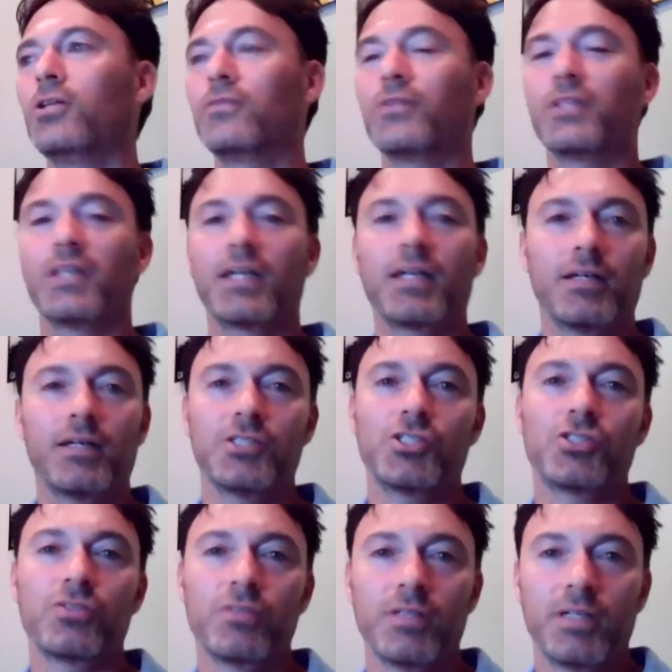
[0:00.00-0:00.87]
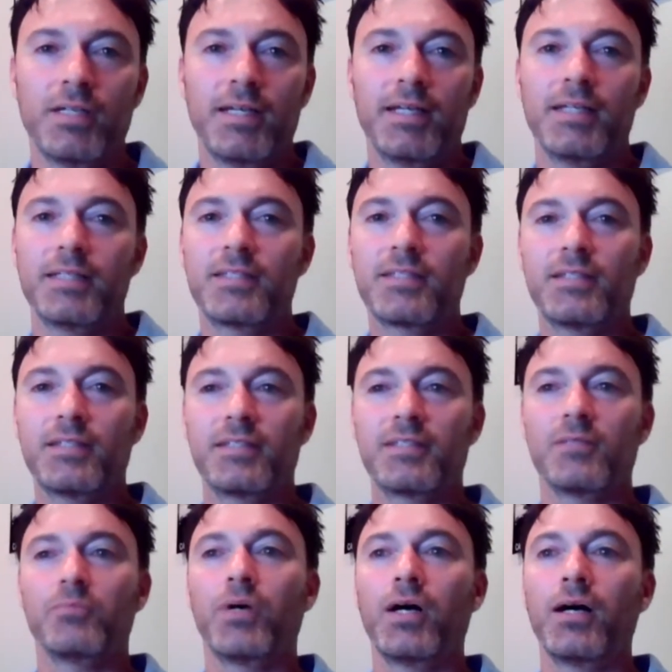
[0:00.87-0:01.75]
over the country,
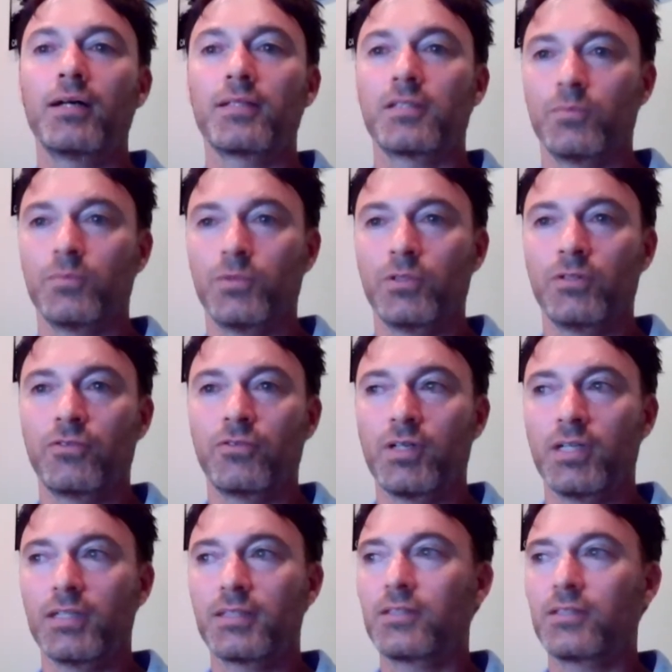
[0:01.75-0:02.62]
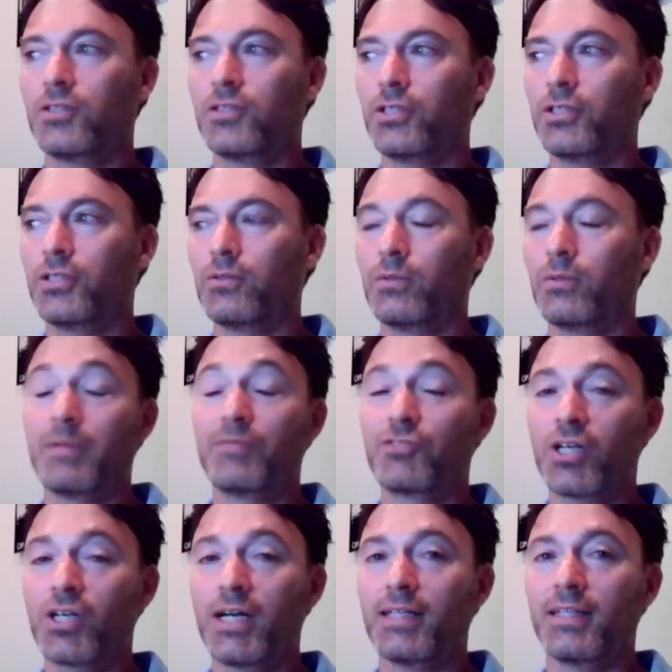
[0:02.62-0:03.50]
it's impossible for us to do. When
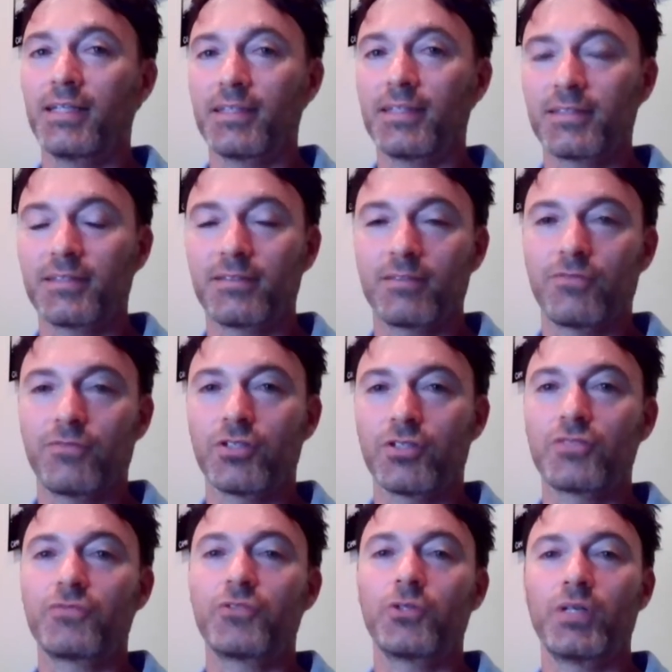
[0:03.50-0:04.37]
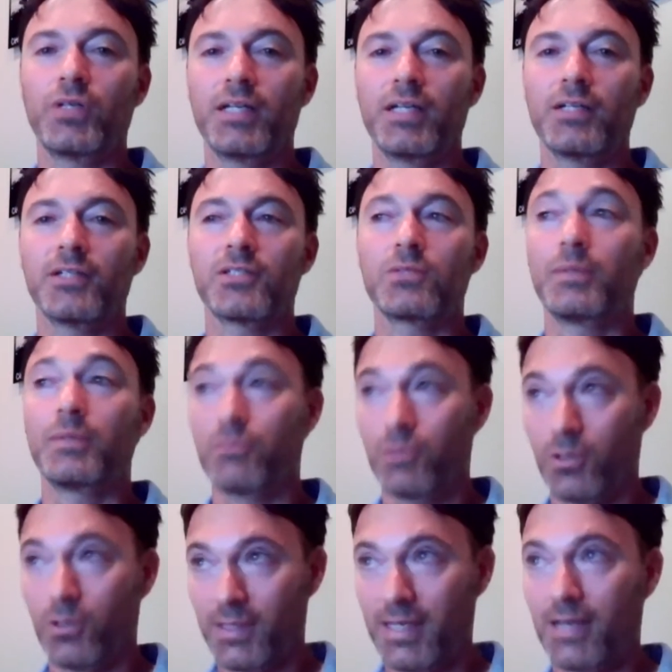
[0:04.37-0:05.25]
we've tried this, the first few years when we
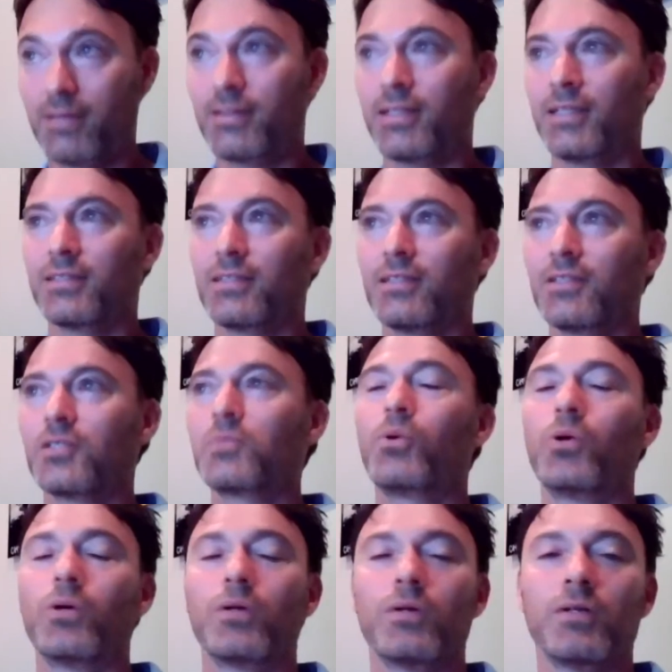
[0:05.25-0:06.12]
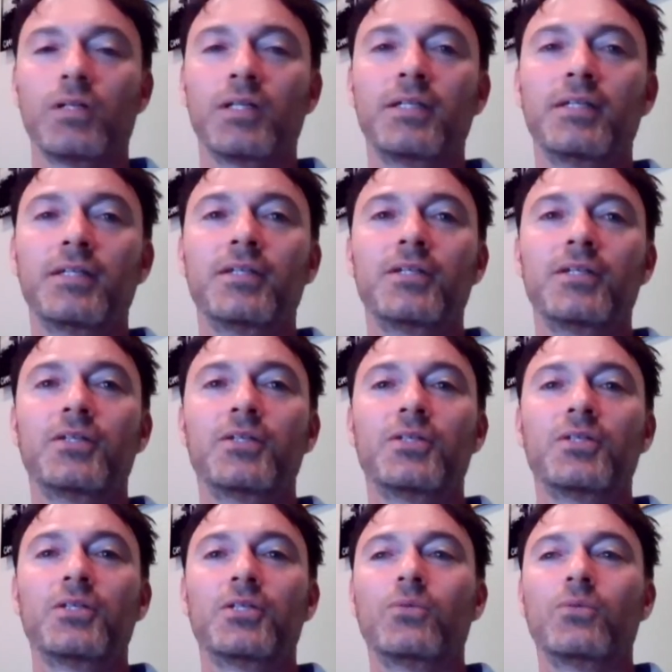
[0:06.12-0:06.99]
rolled out things in this portal,
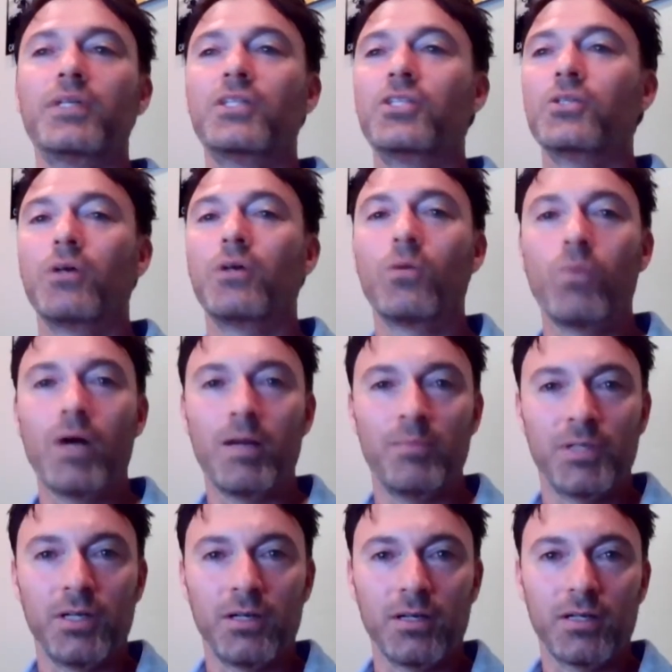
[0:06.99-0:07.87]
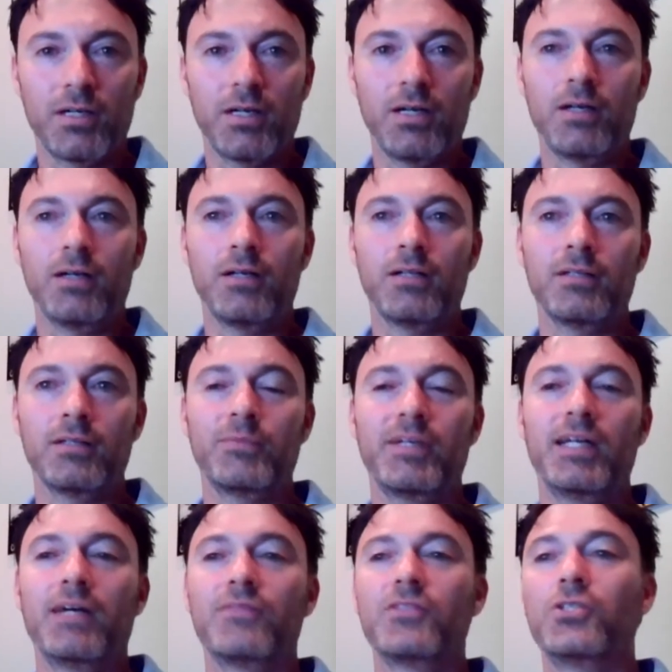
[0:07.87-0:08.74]
we'd do a webinar call and
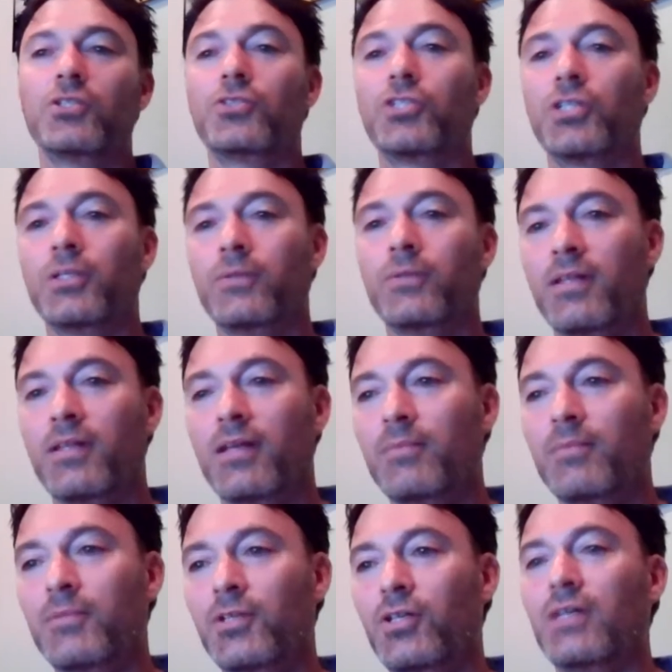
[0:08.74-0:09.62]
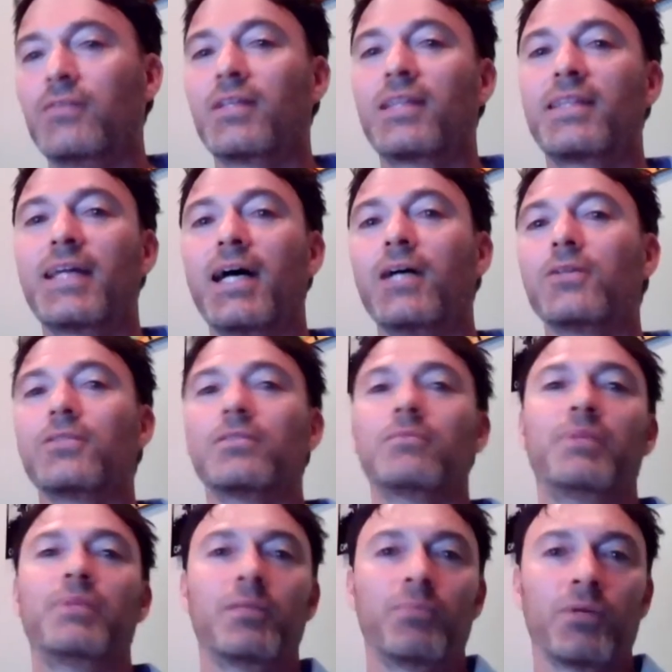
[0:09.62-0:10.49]
we'd have to do 2 of them, and you'd have
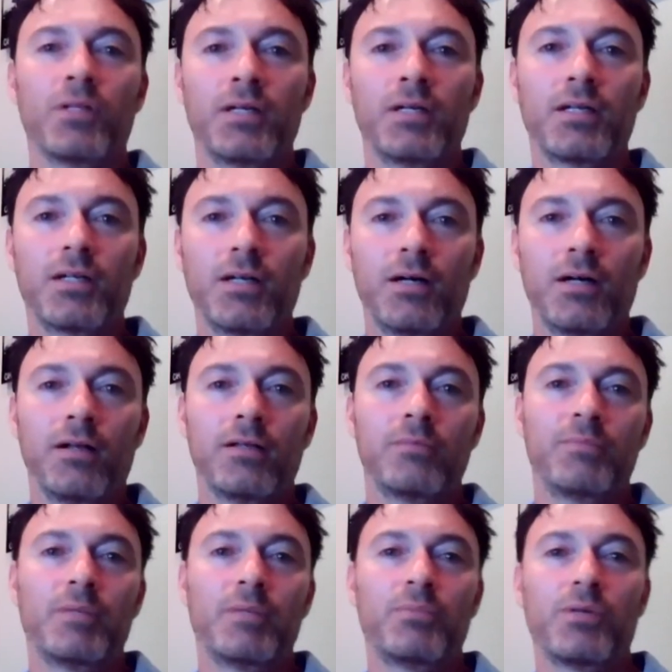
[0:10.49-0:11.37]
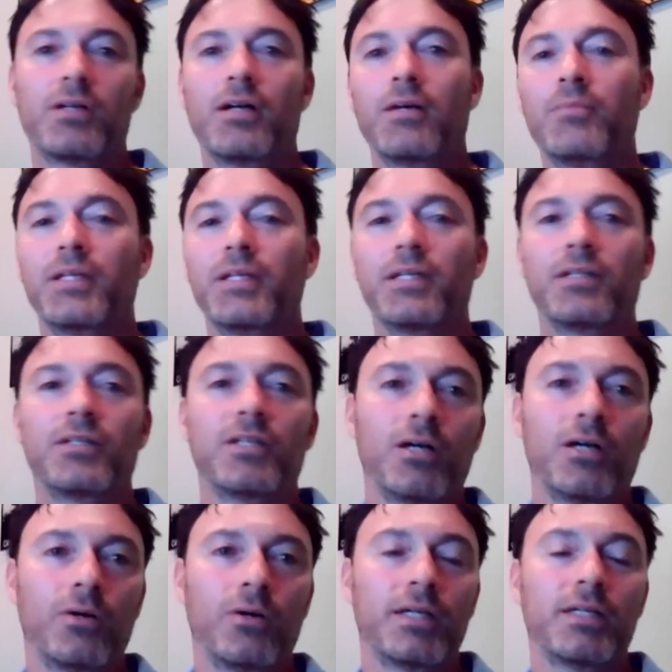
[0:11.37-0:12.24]
1,000 people on a call and people coming and
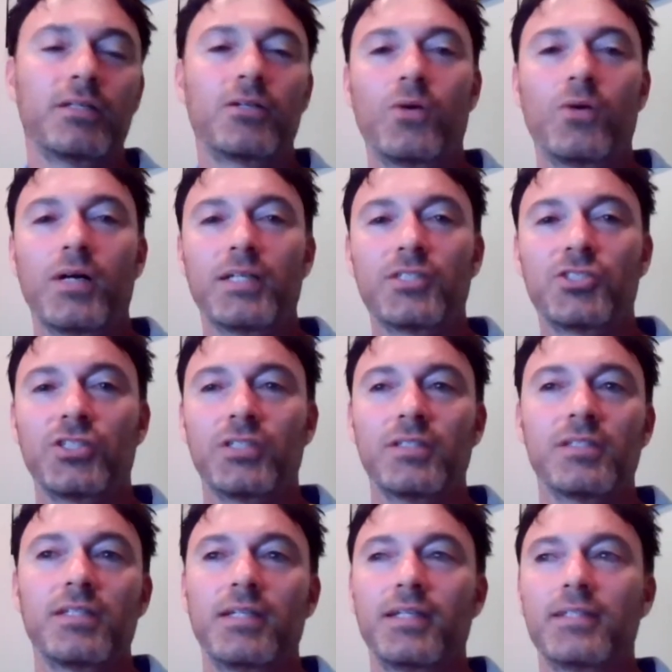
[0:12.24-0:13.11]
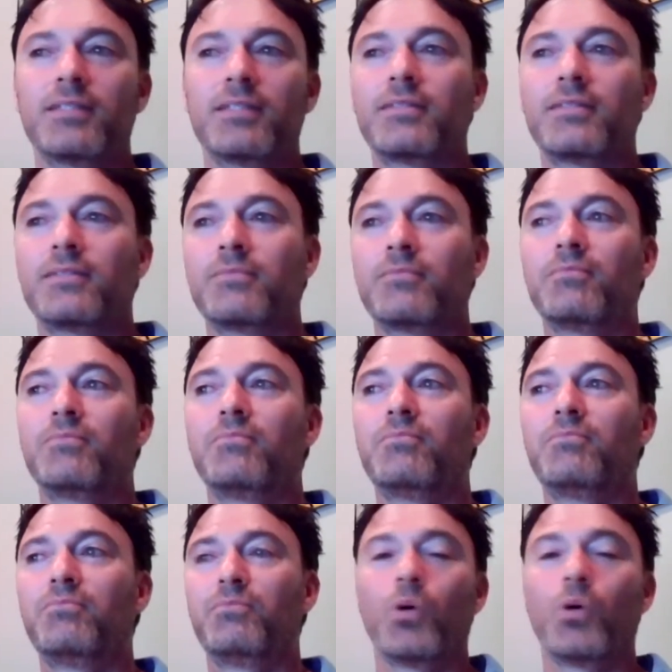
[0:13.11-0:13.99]
going and questions, and it's
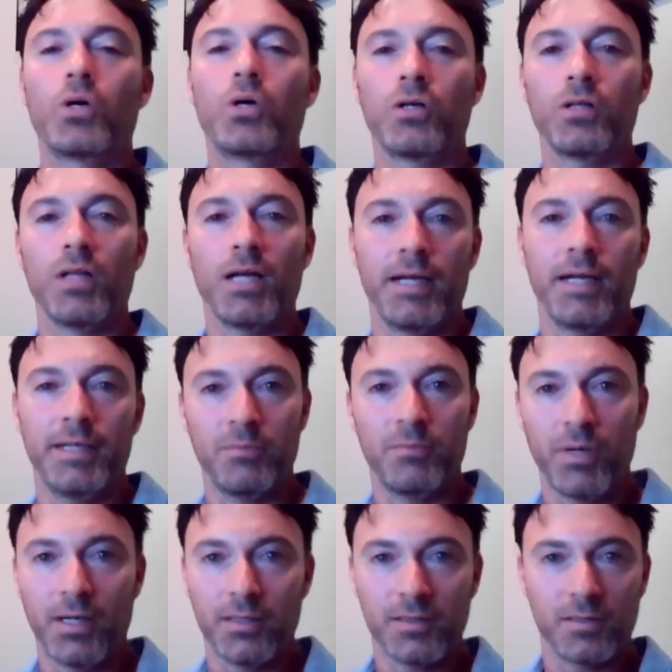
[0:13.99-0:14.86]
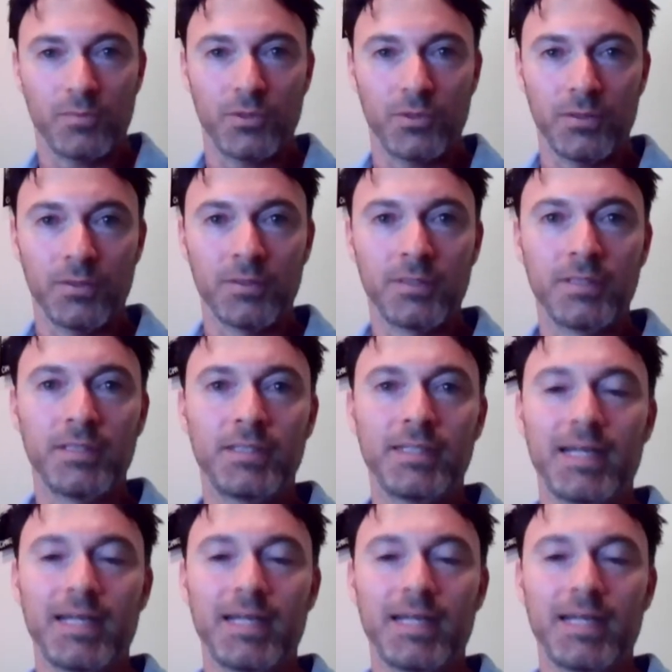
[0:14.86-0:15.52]
borderline impossible.